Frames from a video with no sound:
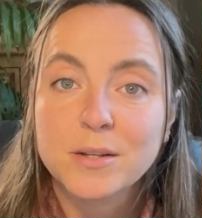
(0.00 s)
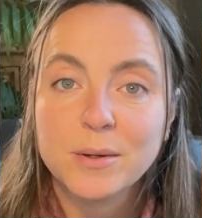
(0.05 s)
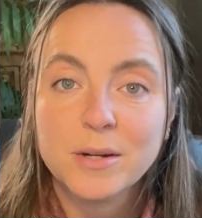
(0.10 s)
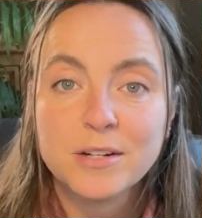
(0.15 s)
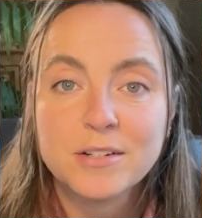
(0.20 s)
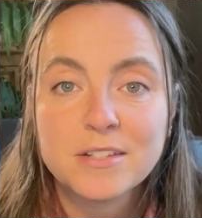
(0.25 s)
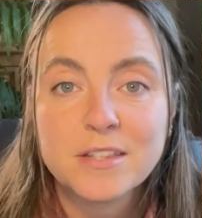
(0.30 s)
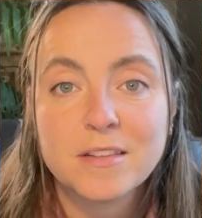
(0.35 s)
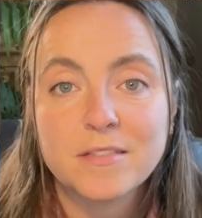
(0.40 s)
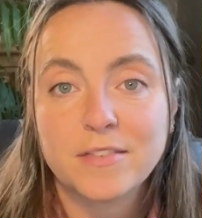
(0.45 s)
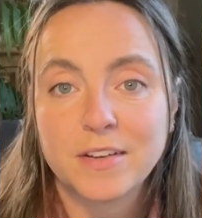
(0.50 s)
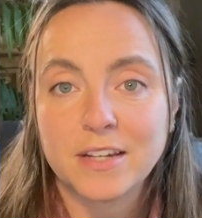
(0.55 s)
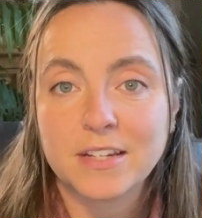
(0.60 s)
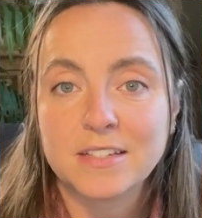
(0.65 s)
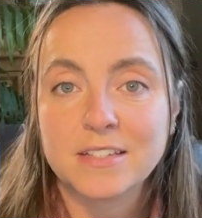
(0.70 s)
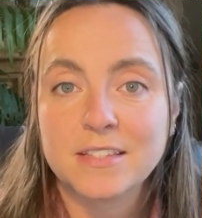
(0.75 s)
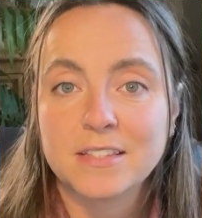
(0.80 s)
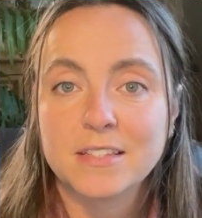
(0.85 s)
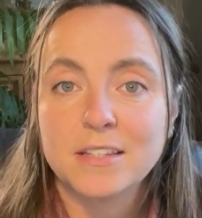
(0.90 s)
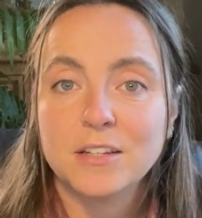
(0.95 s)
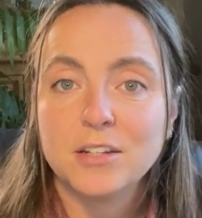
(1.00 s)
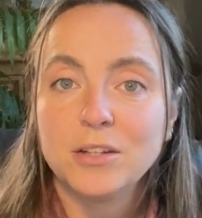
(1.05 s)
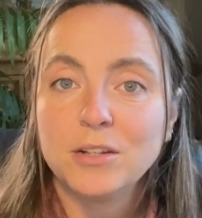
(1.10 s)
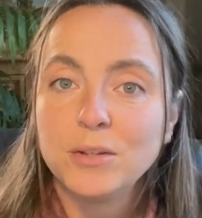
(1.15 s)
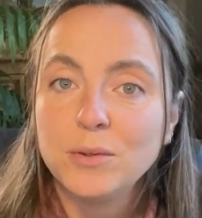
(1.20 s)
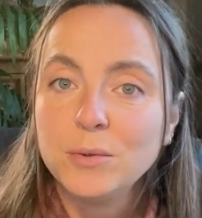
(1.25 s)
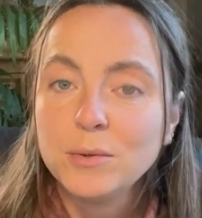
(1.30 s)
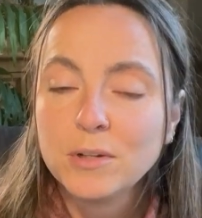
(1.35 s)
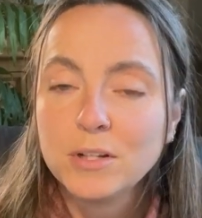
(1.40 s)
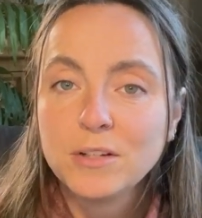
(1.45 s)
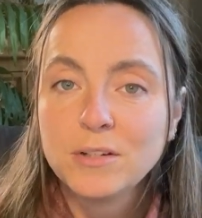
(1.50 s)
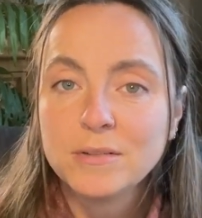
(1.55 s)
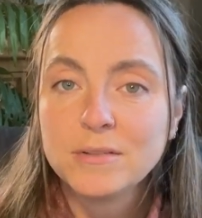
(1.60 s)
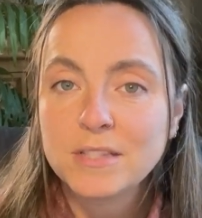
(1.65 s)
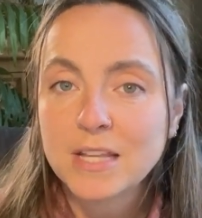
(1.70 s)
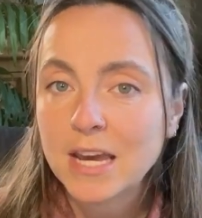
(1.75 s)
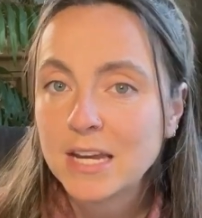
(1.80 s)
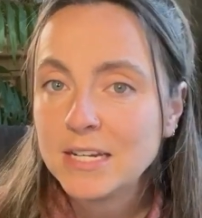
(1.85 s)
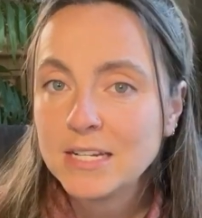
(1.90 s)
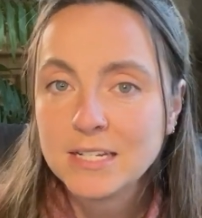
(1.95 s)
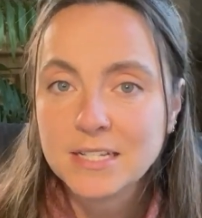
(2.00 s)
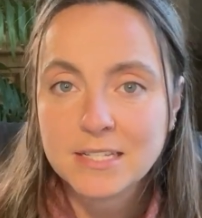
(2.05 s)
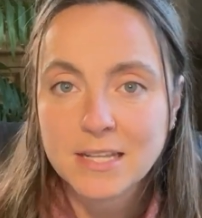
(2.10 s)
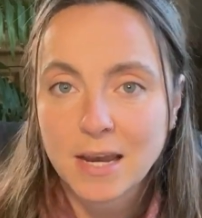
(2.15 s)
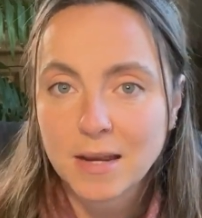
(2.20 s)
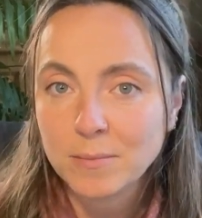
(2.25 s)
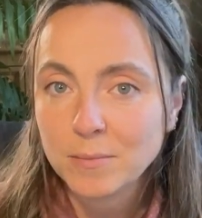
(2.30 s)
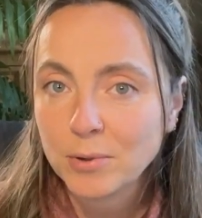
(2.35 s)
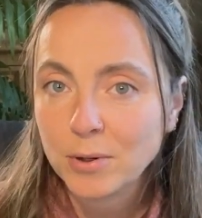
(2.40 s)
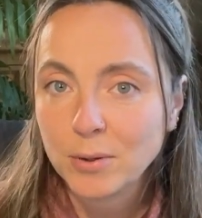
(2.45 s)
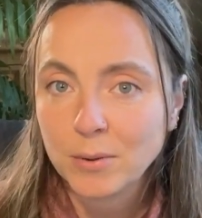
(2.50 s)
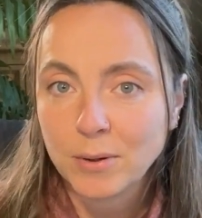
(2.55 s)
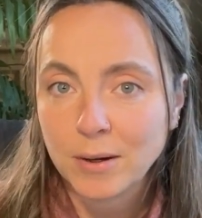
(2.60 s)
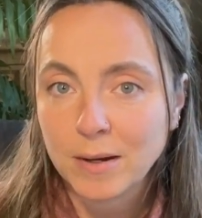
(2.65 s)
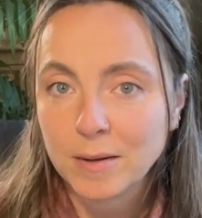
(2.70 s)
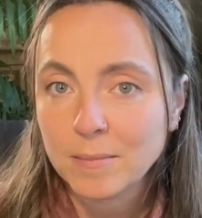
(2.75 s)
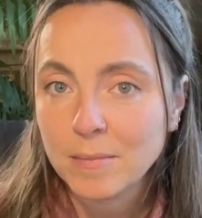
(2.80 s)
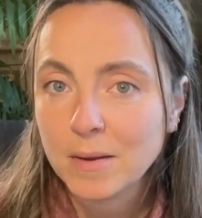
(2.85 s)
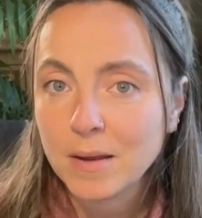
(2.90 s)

here's the fix. You can use any design program